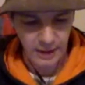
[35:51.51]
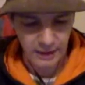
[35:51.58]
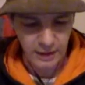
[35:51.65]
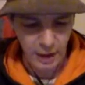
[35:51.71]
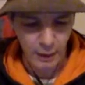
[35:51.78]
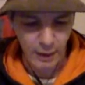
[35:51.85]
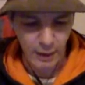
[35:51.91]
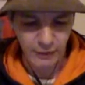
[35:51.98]

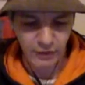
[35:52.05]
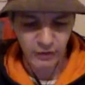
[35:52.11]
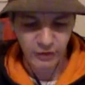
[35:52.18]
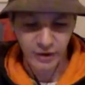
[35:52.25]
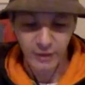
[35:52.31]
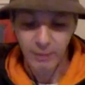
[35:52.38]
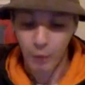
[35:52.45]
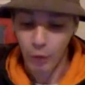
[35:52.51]
go over to
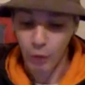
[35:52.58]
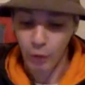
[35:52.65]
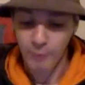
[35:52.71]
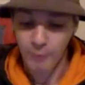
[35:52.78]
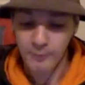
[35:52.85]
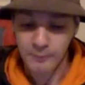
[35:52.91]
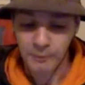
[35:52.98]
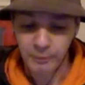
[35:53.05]
Singapore
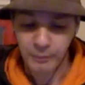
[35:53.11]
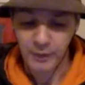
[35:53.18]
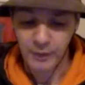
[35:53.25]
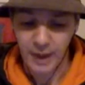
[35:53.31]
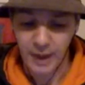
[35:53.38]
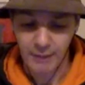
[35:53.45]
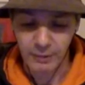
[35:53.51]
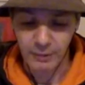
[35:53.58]

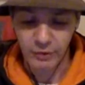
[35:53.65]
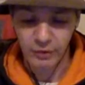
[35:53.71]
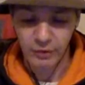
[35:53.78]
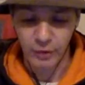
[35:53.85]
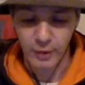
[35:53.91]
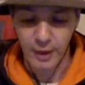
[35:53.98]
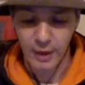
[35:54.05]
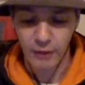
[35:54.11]

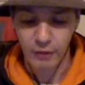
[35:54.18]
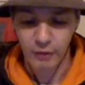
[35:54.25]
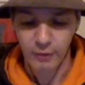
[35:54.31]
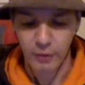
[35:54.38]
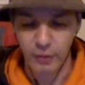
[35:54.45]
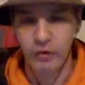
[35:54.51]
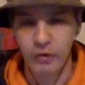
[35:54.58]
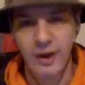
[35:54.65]
to host the
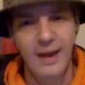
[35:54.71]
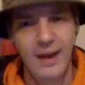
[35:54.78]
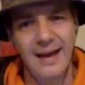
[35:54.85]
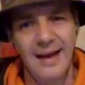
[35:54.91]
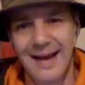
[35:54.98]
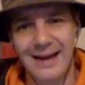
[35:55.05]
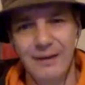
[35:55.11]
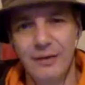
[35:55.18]
Bulls,
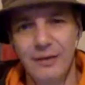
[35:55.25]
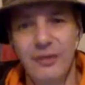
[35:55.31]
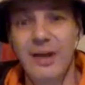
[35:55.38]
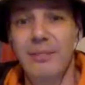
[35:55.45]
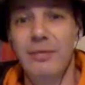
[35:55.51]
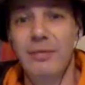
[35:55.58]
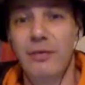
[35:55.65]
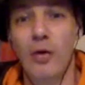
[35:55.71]
and as we
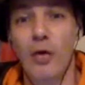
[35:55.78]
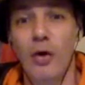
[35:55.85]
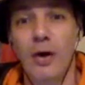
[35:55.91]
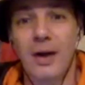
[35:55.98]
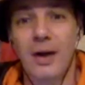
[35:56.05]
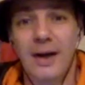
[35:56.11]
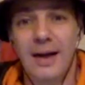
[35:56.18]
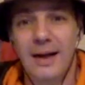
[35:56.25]
said before,
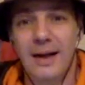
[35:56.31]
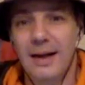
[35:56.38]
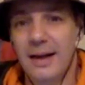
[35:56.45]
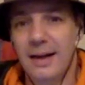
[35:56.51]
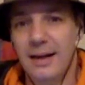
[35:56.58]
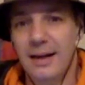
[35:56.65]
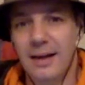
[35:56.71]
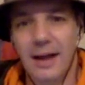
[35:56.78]

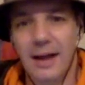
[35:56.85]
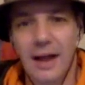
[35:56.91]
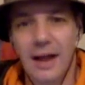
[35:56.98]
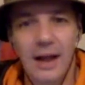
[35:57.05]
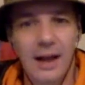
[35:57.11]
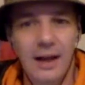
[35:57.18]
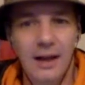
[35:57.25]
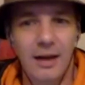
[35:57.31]

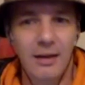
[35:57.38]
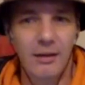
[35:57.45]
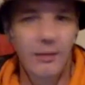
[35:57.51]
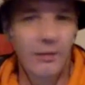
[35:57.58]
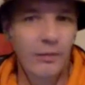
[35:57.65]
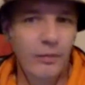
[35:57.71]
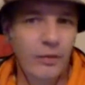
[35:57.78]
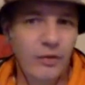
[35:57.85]
the
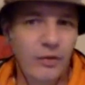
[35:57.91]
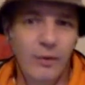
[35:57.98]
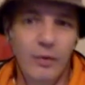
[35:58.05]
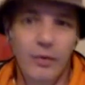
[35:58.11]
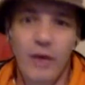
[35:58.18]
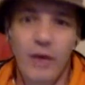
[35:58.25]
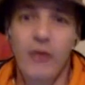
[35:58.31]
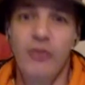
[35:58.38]

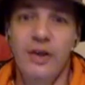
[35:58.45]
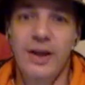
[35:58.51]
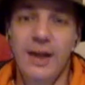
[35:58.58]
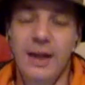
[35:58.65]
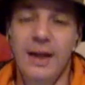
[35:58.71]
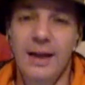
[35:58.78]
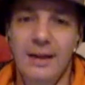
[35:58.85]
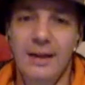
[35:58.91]
Sunwolves
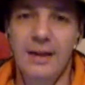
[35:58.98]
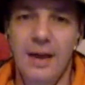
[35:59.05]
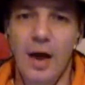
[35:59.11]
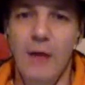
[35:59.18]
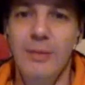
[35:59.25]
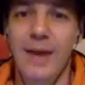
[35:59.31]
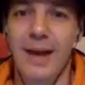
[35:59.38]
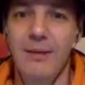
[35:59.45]
hosting
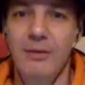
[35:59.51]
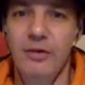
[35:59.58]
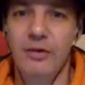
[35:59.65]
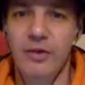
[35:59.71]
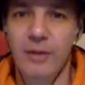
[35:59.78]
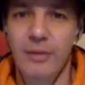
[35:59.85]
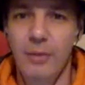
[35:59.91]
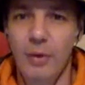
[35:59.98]
home games in
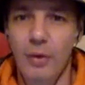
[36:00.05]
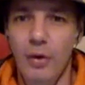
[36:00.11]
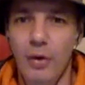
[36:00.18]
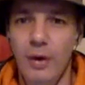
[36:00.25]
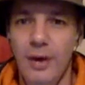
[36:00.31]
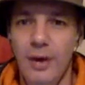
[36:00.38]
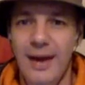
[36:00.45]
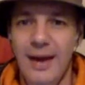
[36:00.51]
Singapore
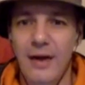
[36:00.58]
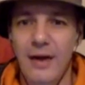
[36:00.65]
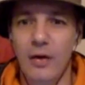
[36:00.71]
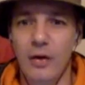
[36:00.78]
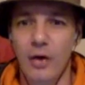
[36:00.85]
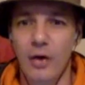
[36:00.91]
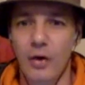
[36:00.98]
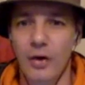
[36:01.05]
and
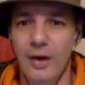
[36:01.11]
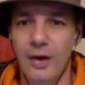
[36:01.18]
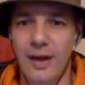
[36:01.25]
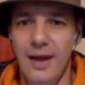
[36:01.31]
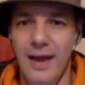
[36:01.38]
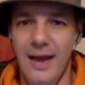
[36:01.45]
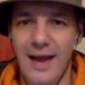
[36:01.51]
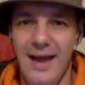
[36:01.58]
Hong Kong,
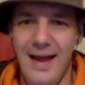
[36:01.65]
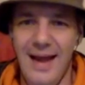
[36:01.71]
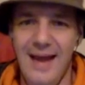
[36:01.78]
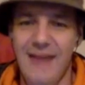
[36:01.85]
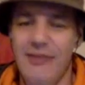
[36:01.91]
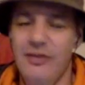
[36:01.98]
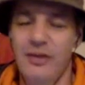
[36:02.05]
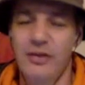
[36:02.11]

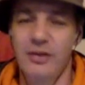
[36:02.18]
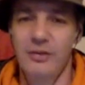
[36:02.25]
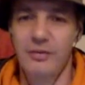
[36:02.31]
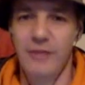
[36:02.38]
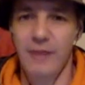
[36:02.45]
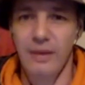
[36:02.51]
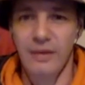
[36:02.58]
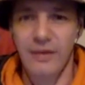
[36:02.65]
it's just
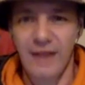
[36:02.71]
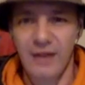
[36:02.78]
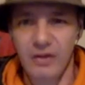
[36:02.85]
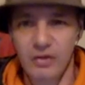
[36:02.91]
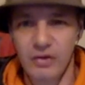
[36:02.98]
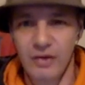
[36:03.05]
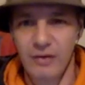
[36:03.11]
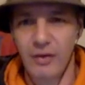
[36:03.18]
unfair. It's
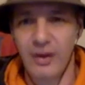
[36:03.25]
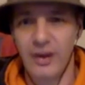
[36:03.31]
extra travel they